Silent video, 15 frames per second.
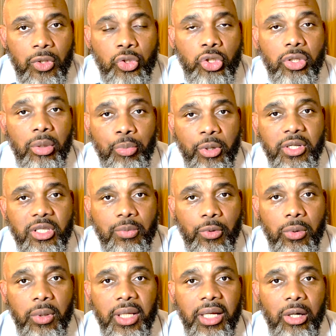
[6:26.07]
to the
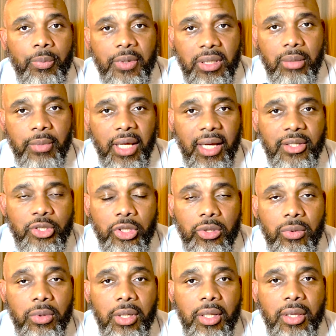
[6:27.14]
principal and helping them to execute
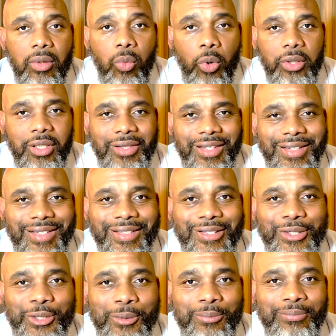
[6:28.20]
the work that they need to
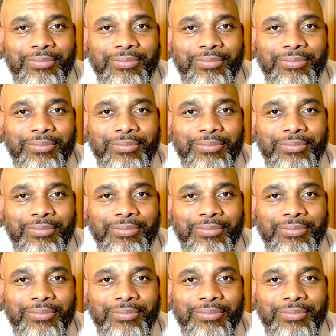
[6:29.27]
do.